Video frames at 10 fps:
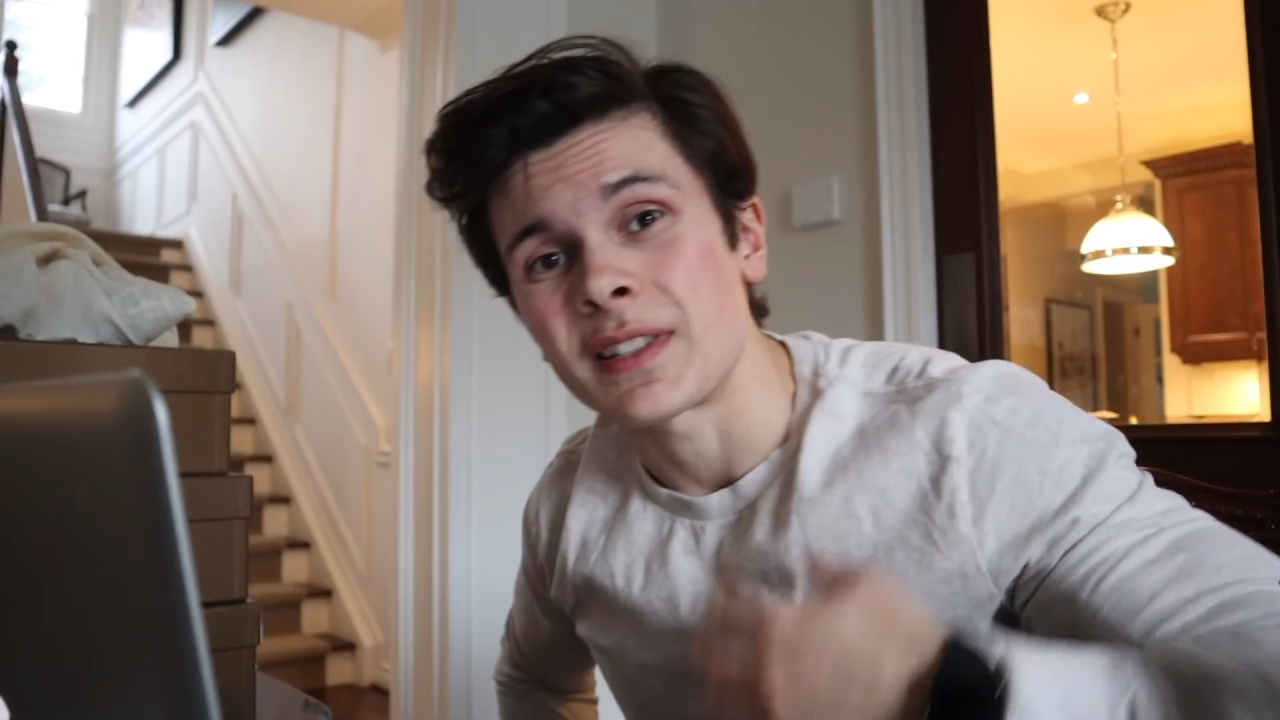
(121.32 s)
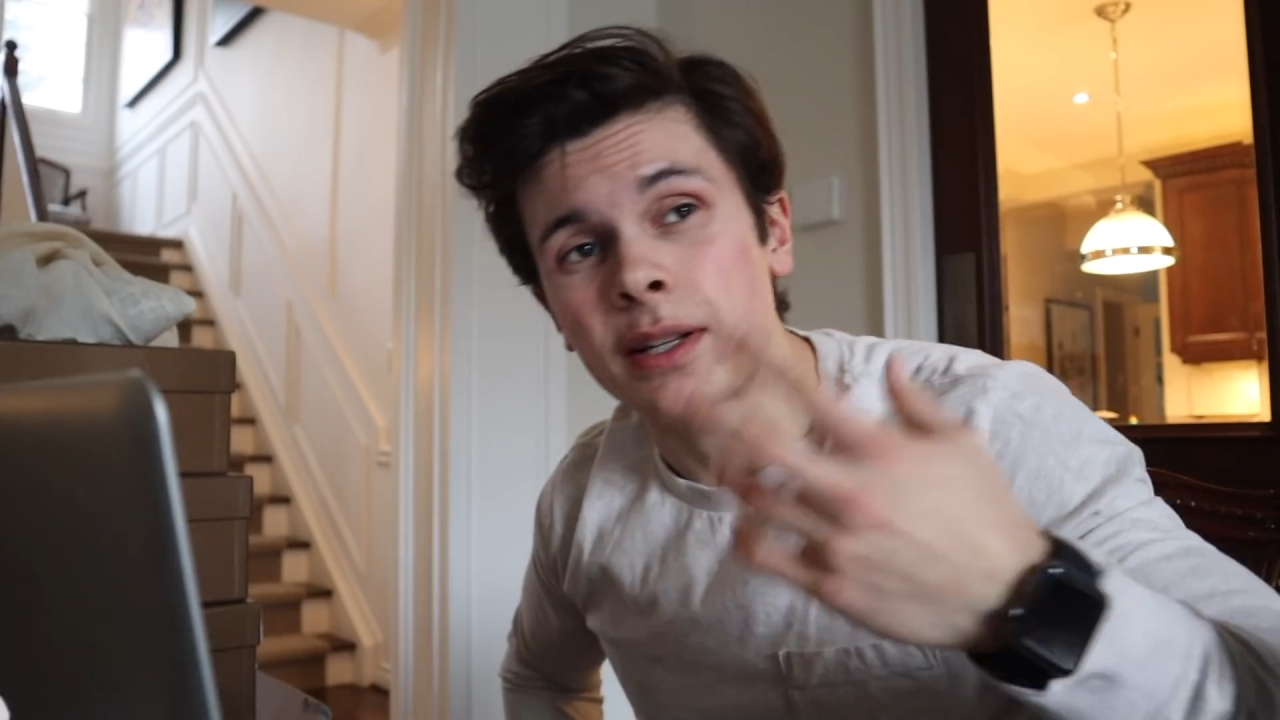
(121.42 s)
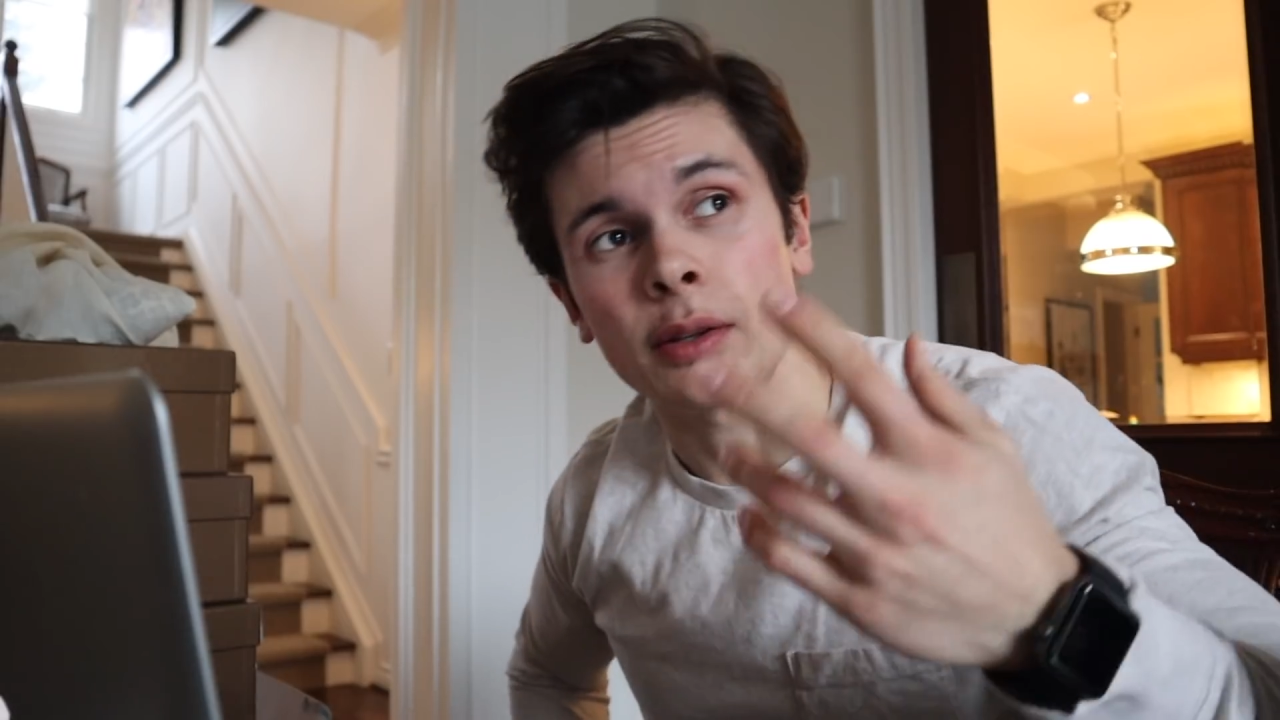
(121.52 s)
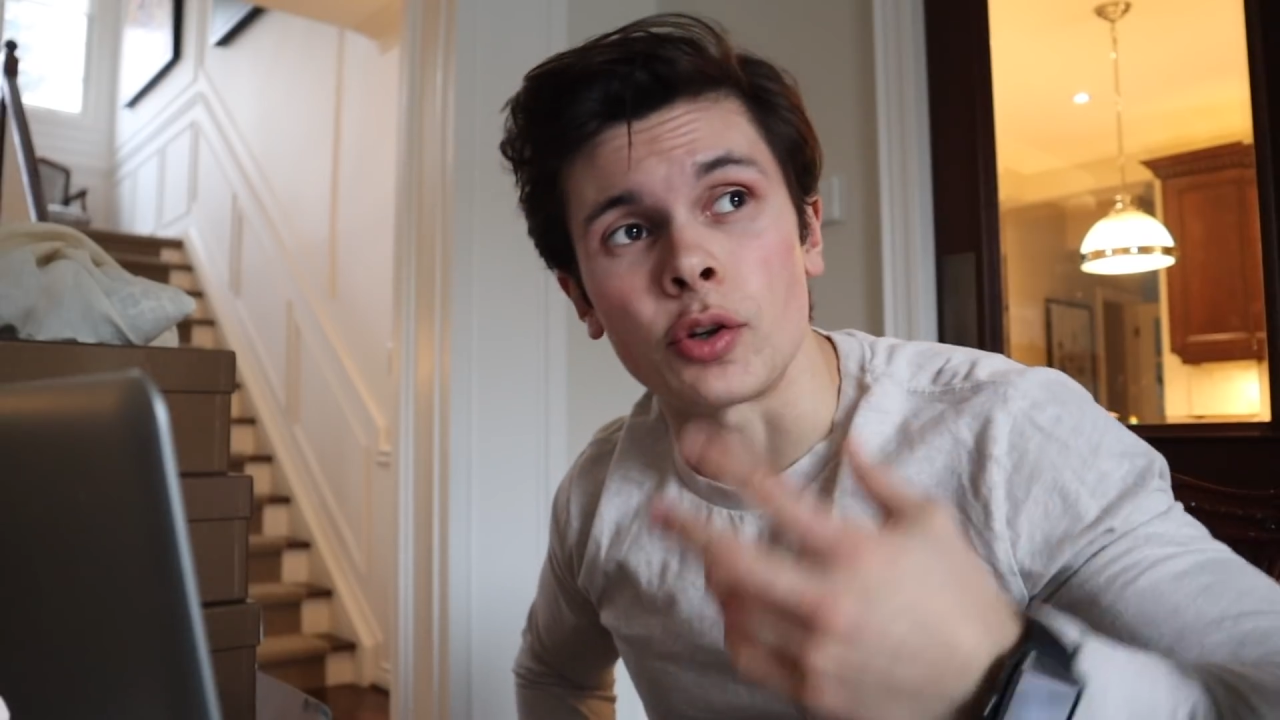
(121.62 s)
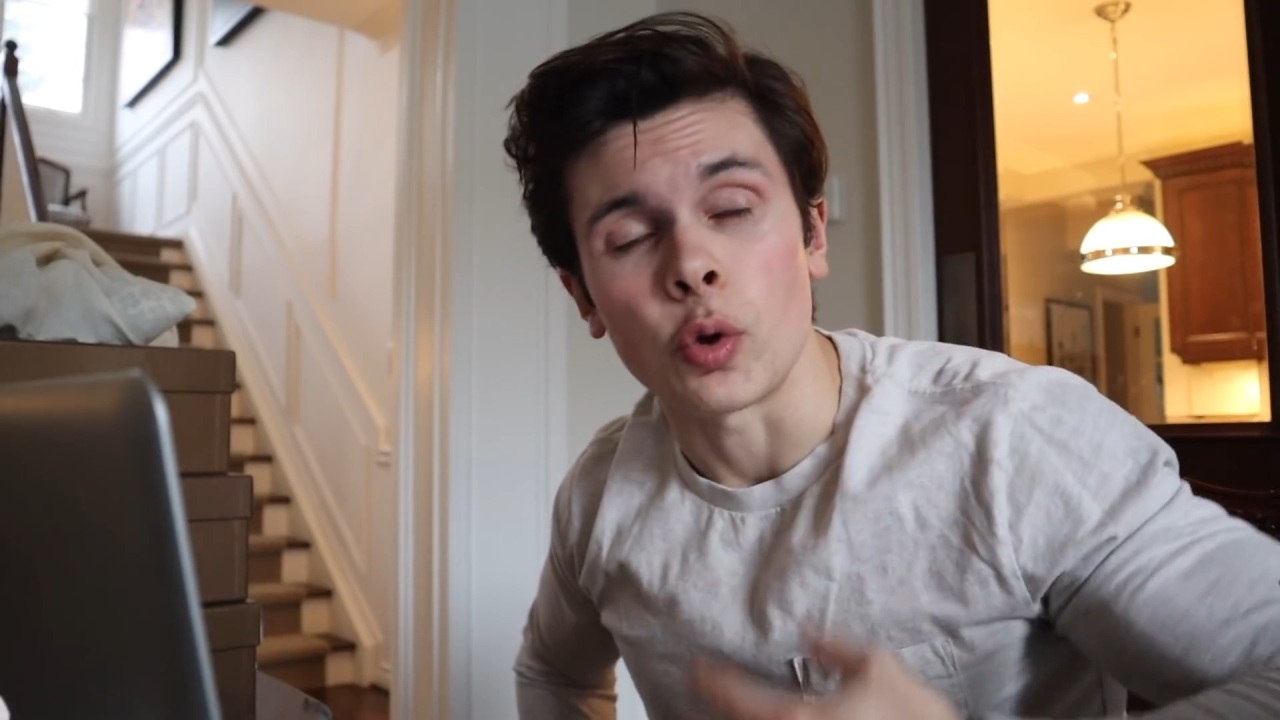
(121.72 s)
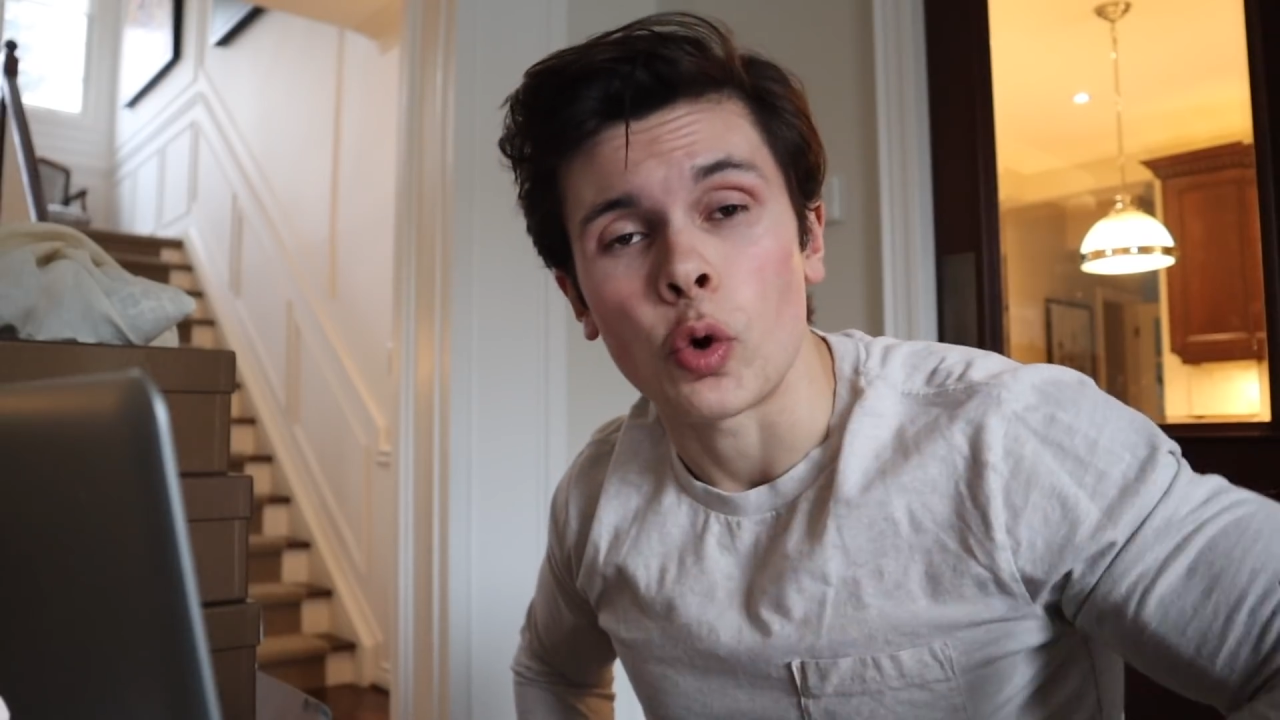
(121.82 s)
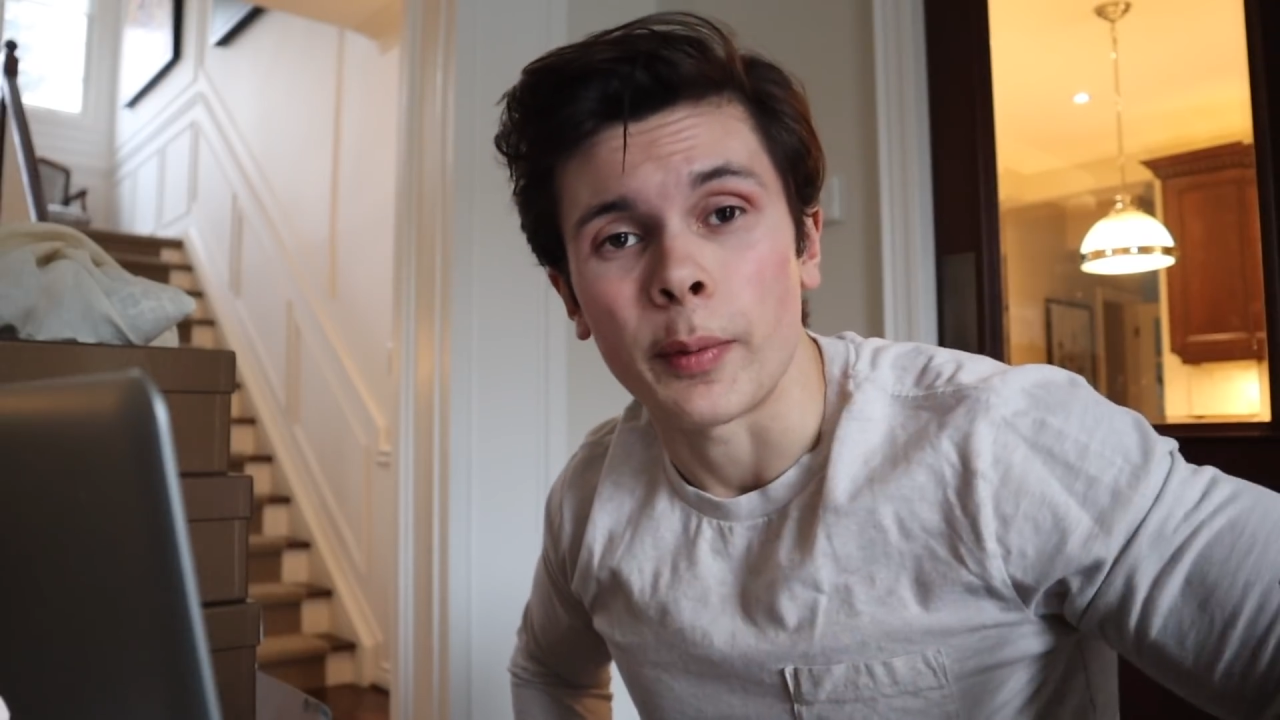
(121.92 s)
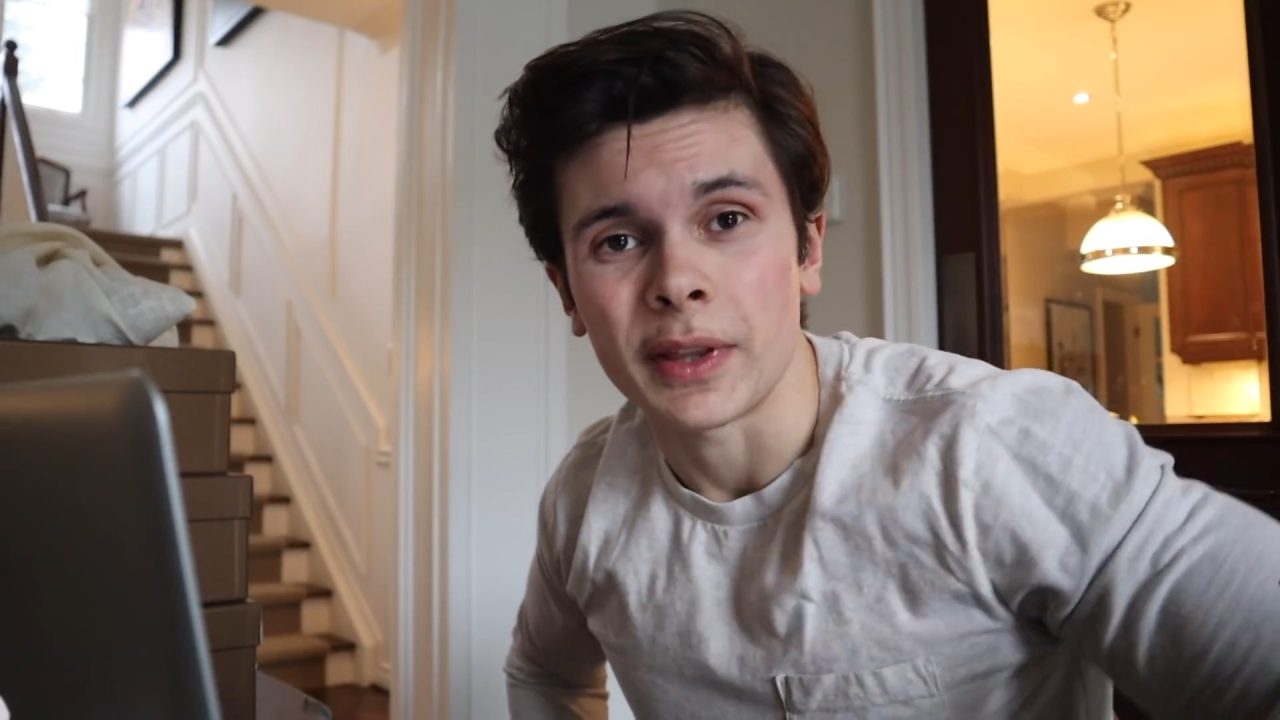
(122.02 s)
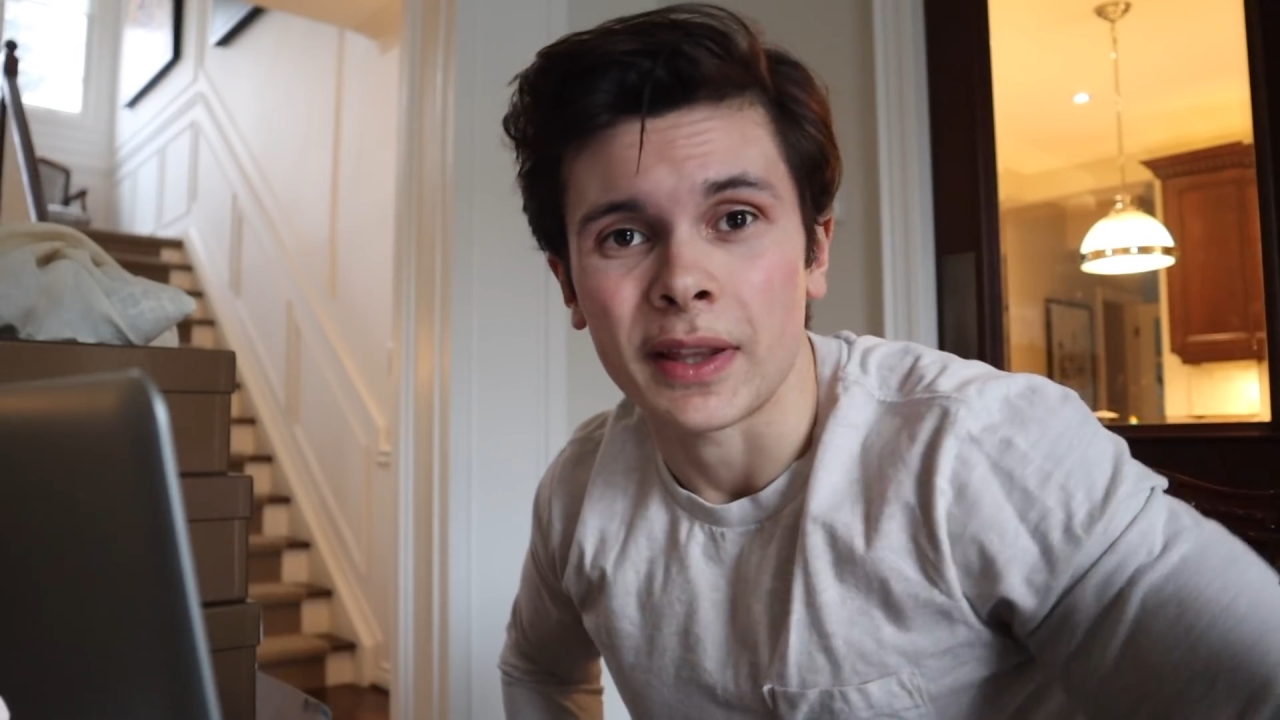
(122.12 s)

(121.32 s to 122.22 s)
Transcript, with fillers: see the new equipment